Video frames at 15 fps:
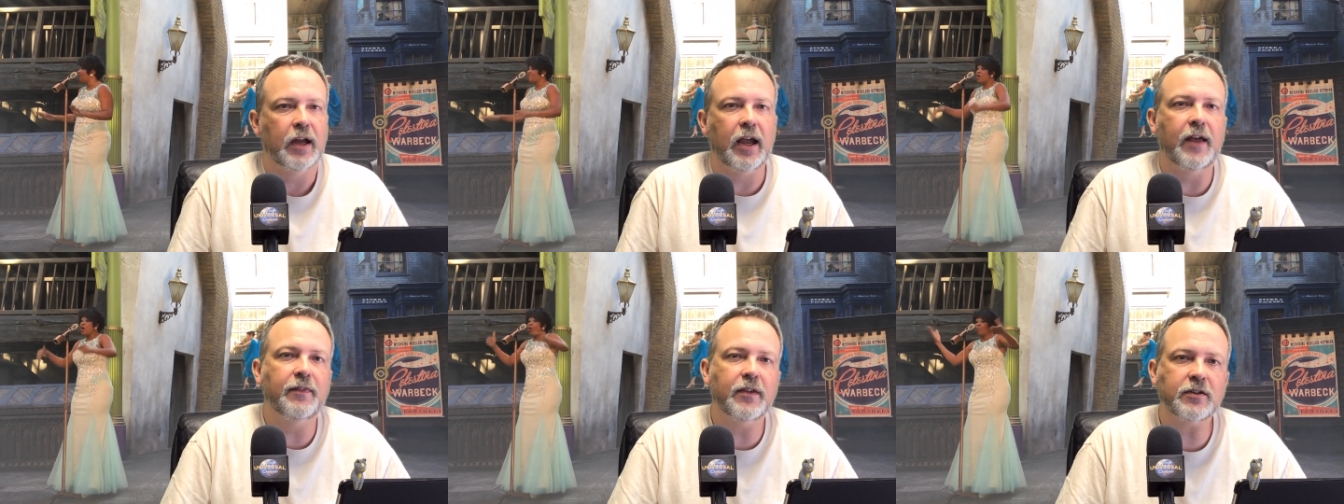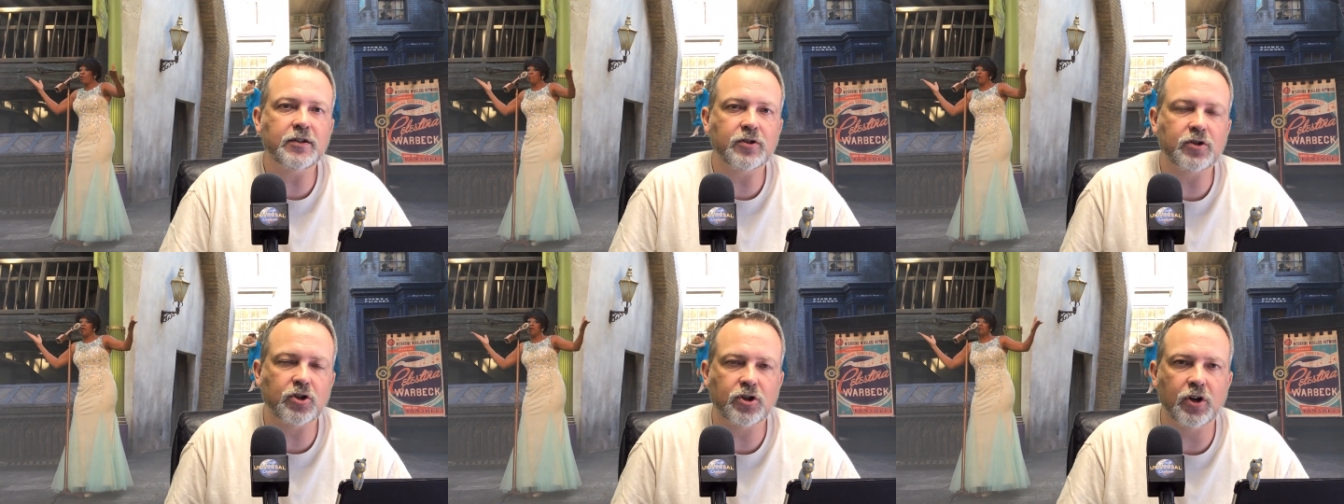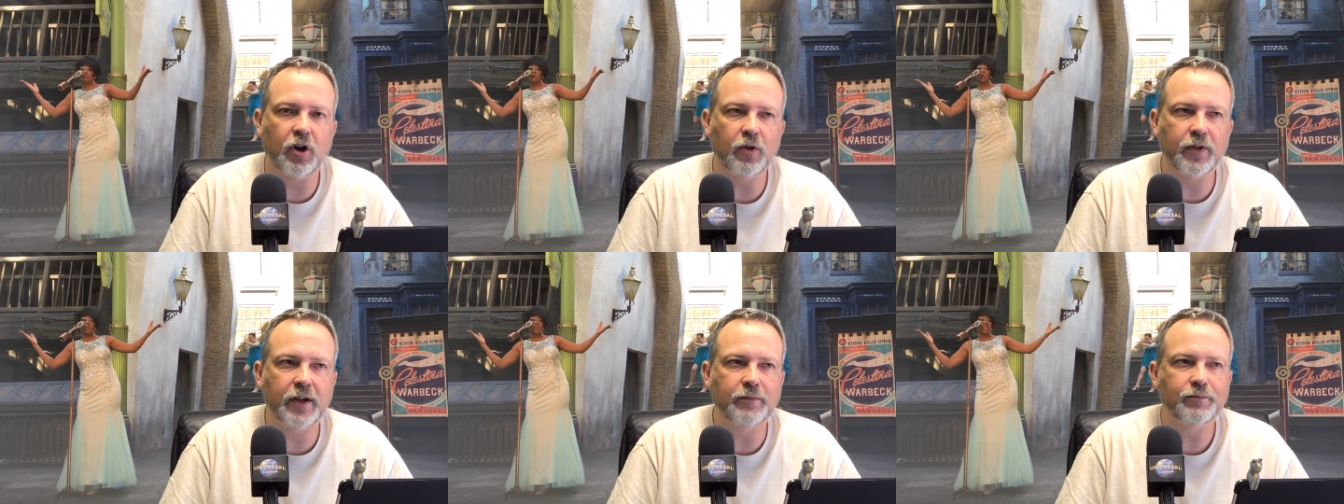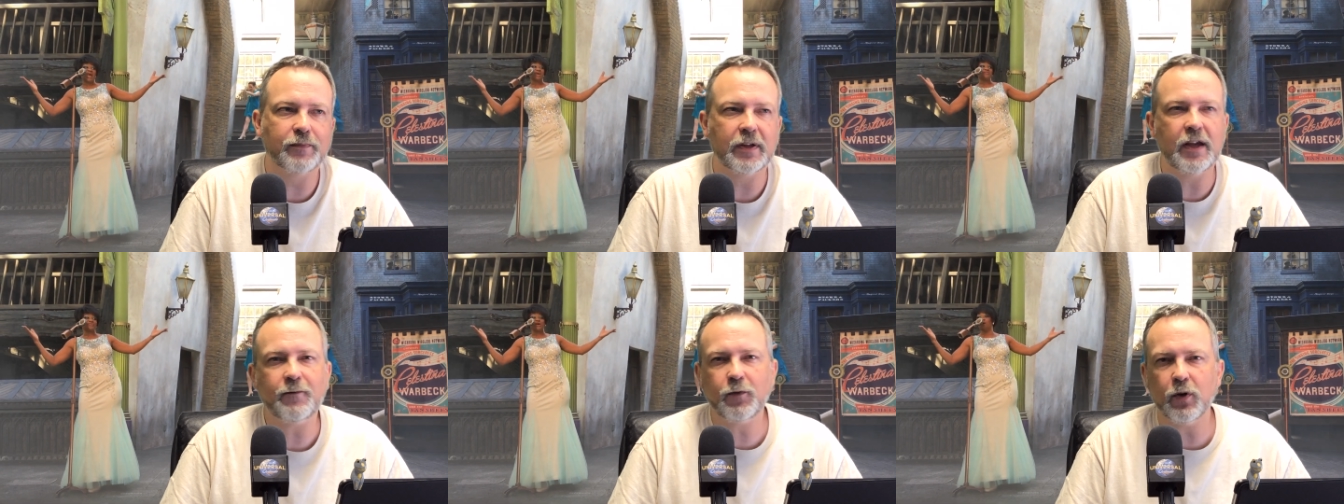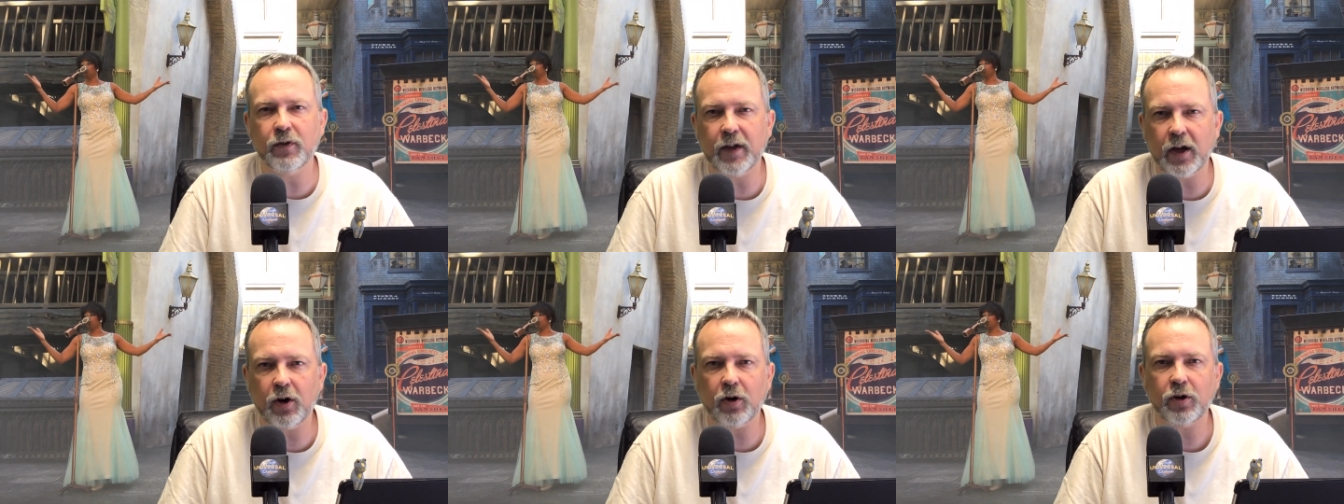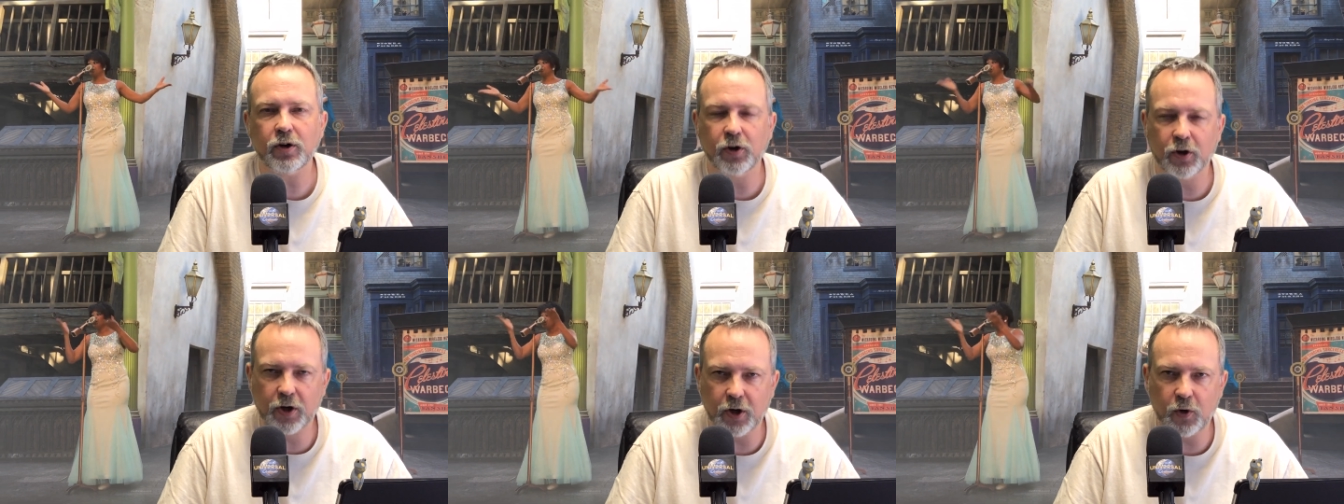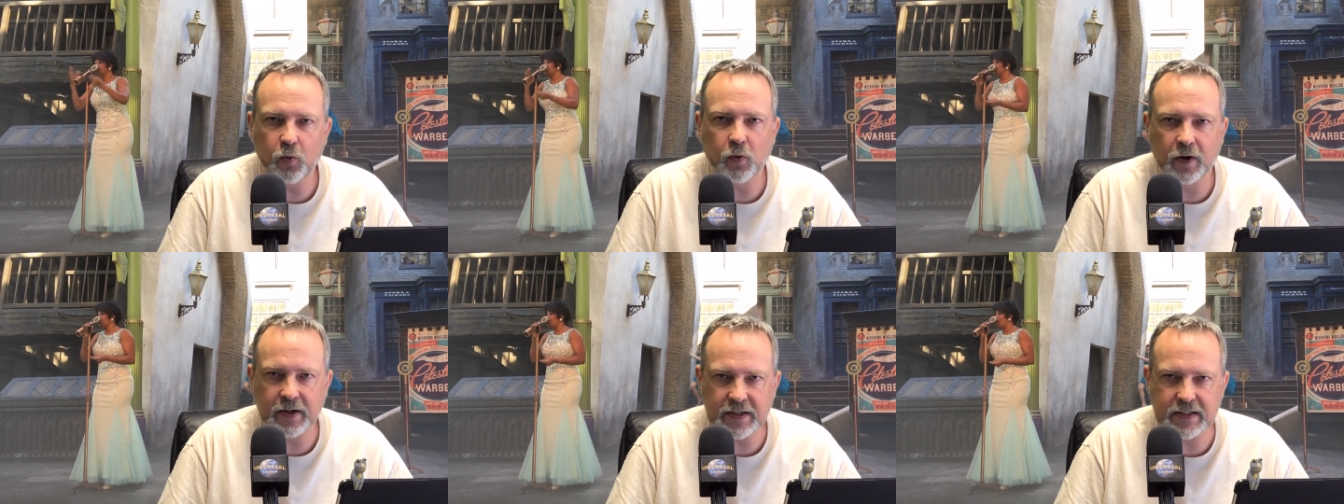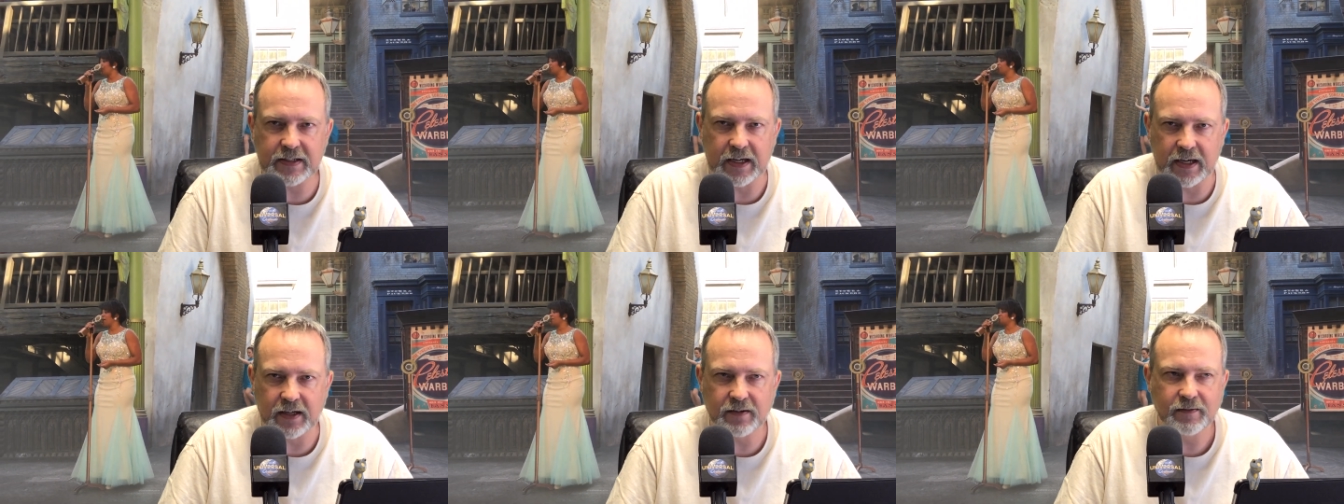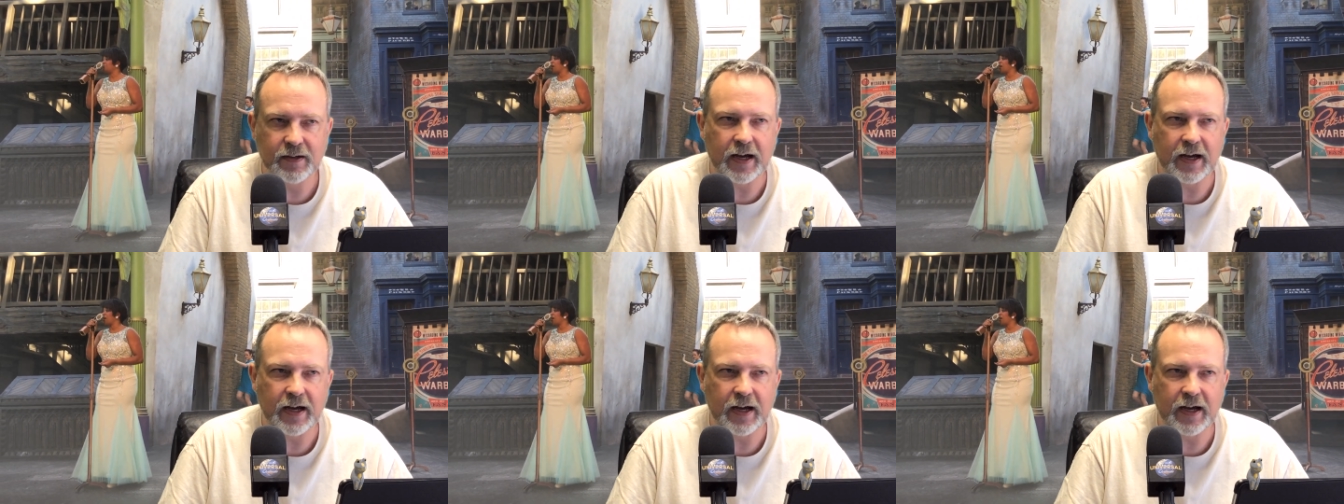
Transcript: And this is a show that, if you're there, you're going to want to see it.